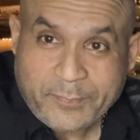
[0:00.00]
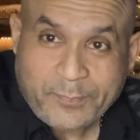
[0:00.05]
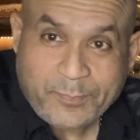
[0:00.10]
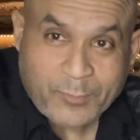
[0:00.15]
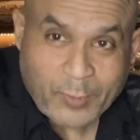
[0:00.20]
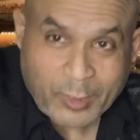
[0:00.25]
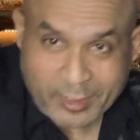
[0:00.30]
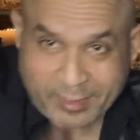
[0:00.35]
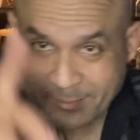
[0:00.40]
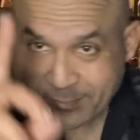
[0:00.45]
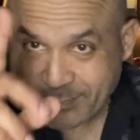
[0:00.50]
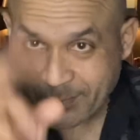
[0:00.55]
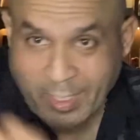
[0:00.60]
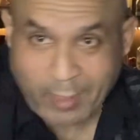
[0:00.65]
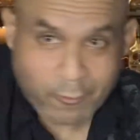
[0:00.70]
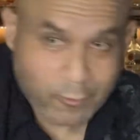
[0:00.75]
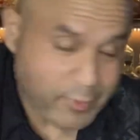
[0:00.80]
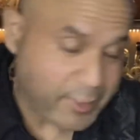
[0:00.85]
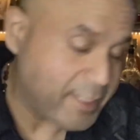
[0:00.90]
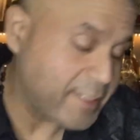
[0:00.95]
But I
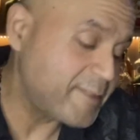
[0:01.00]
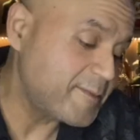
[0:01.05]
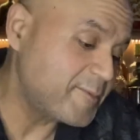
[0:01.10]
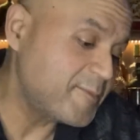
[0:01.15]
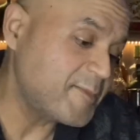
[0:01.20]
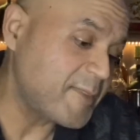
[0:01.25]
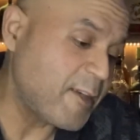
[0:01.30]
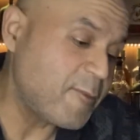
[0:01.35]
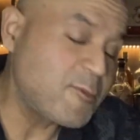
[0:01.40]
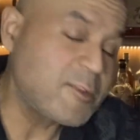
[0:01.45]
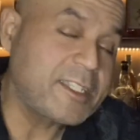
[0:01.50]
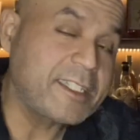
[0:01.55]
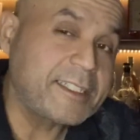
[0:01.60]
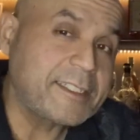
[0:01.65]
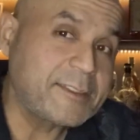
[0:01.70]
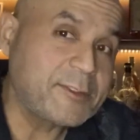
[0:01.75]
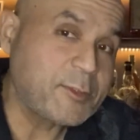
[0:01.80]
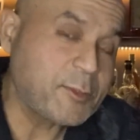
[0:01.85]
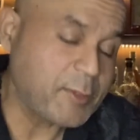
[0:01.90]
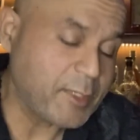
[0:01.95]
will get
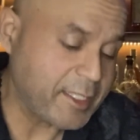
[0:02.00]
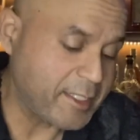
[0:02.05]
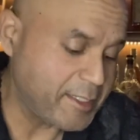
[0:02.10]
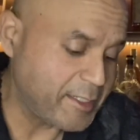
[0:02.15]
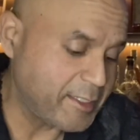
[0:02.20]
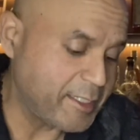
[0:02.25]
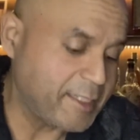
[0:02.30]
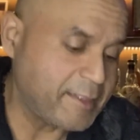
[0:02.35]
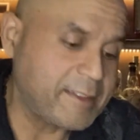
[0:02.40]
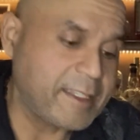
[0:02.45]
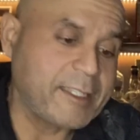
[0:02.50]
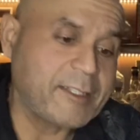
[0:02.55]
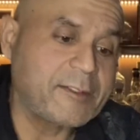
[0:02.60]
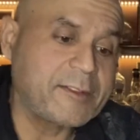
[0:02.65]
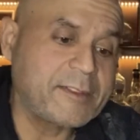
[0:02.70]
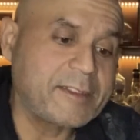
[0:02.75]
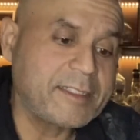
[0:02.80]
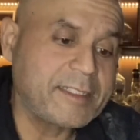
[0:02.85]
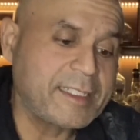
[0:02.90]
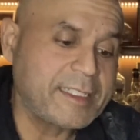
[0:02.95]
into that here in a
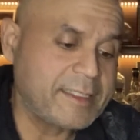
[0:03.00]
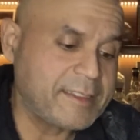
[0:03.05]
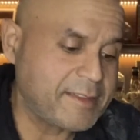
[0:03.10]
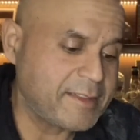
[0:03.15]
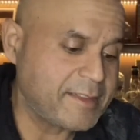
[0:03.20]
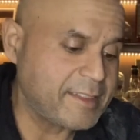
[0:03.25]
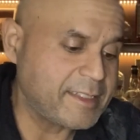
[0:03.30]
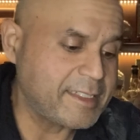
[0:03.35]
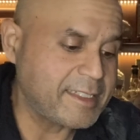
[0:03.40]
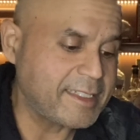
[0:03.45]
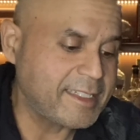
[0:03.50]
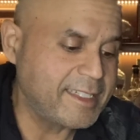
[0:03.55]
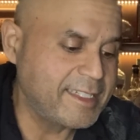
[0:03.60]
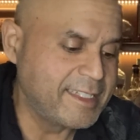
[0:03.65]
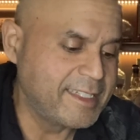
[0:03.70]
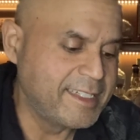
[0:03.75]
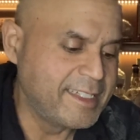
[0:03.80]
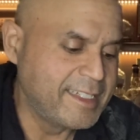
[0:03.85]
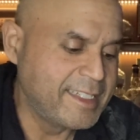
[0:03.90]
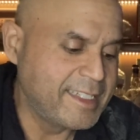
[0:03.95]
second. Let's
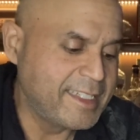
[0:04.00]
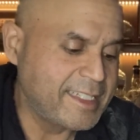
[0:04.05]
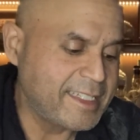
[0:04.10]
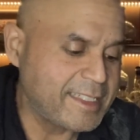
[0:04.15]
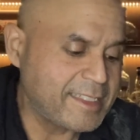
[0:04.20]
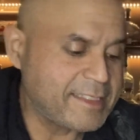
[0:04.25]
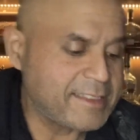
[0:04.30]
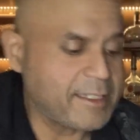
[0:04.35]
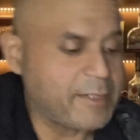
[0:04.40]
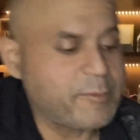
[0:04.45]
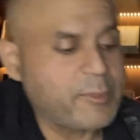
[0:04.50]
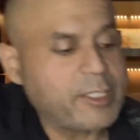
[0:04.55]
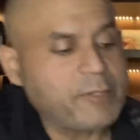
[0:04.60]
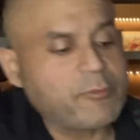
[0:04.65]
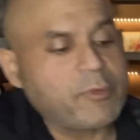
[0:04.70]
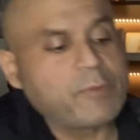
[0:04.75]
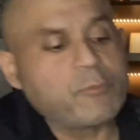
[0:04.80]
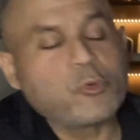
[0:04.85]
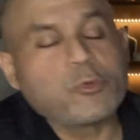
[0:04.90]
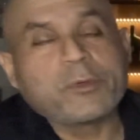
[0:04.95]
start by
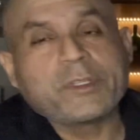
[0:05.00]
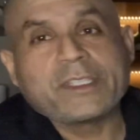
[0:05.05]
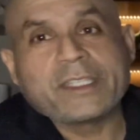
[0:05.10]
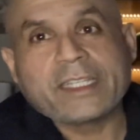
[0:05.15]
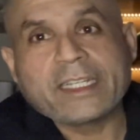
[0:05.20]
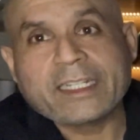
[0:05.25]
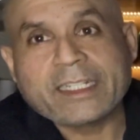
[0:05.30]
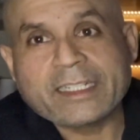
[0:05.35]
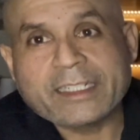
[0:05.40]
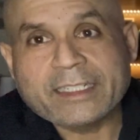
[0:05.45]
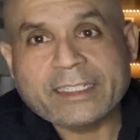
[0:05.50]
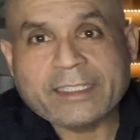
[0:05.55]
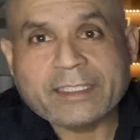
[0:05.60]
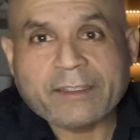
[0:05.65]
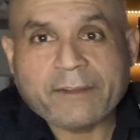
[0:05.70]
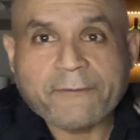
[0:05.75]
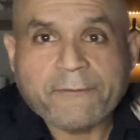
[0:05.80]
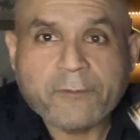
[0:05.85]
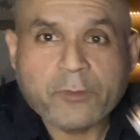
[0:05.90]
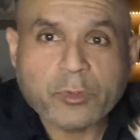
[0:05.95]
removing
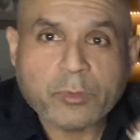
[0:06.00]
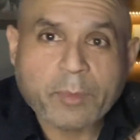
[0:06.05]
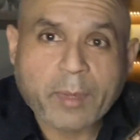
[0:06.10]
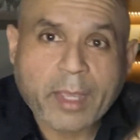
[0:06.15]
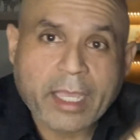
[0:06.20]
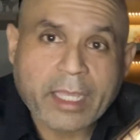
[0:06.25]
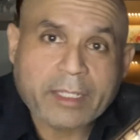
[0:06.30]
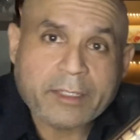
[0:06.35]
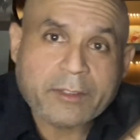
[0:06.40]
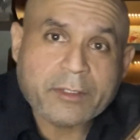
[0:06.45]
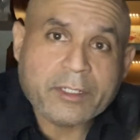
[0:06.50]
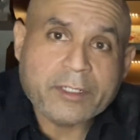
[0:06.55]
the foot band.